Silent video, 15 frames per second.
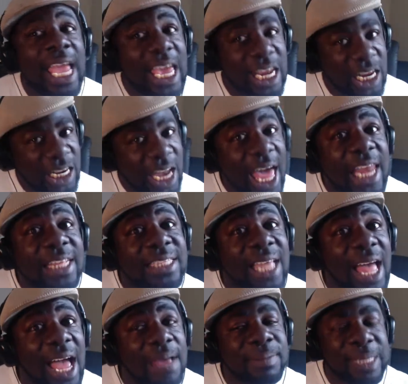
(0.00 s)
And a lot of
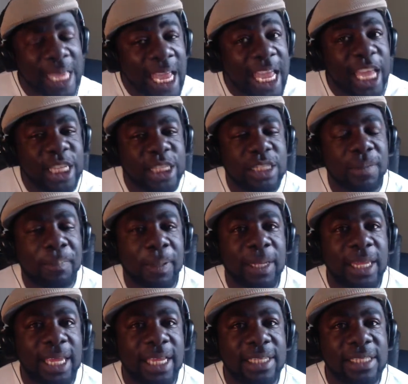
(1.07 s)
times it's the
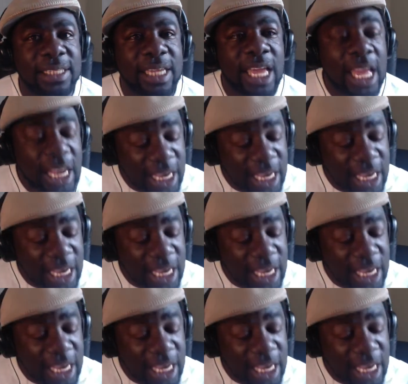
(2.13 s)
police.